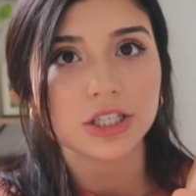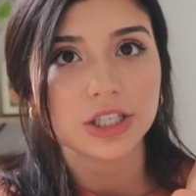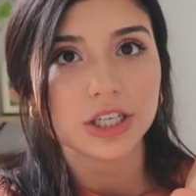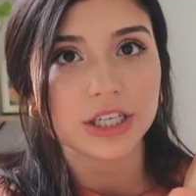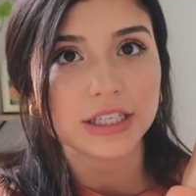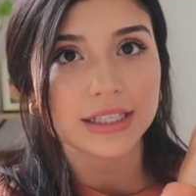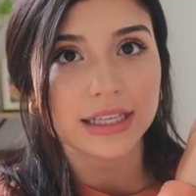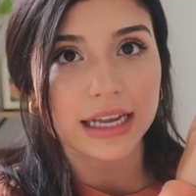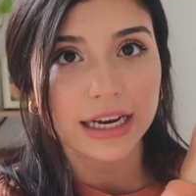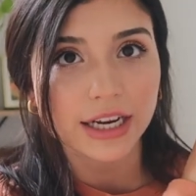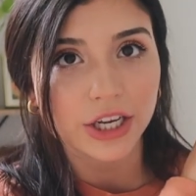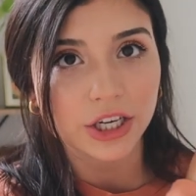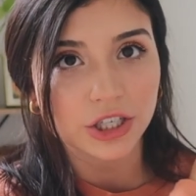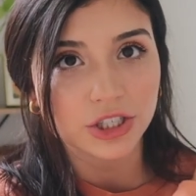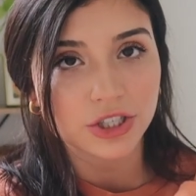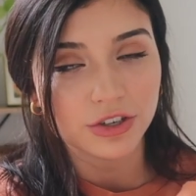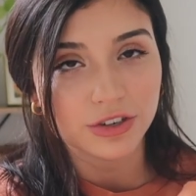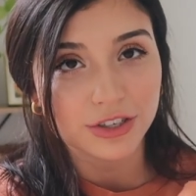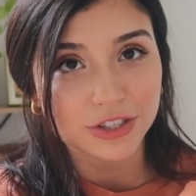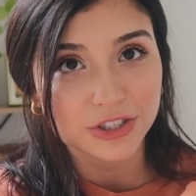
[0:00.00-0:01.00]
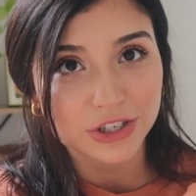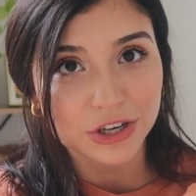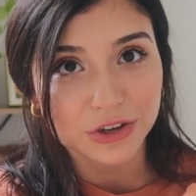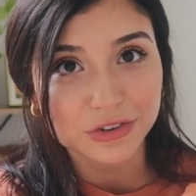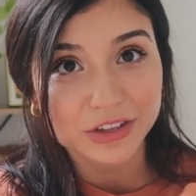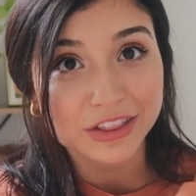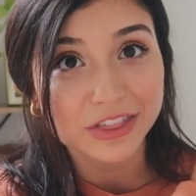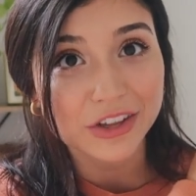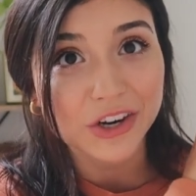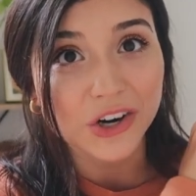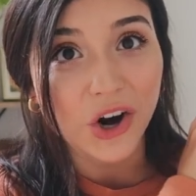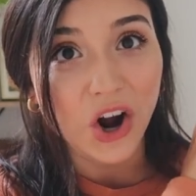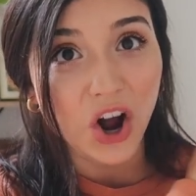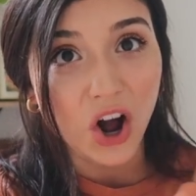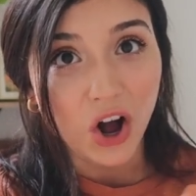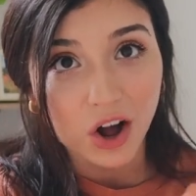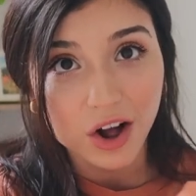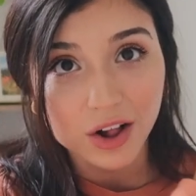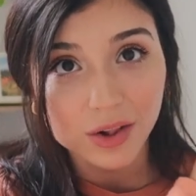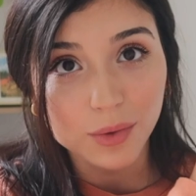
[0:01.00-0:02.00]
just letting your students know that they're
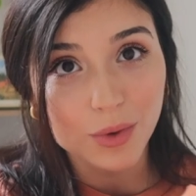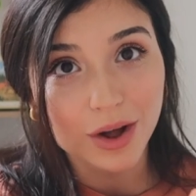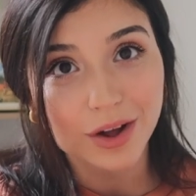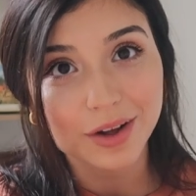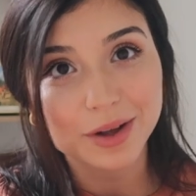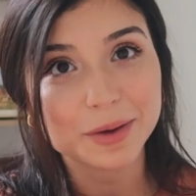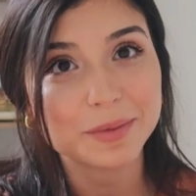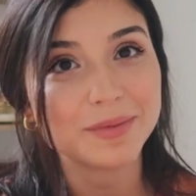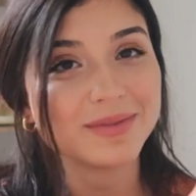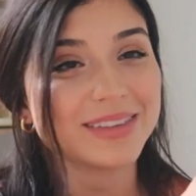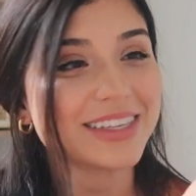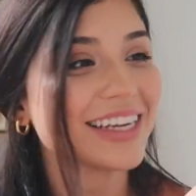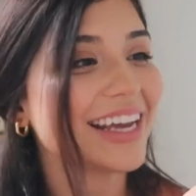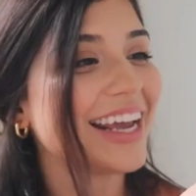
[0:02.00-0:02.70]
all welcomed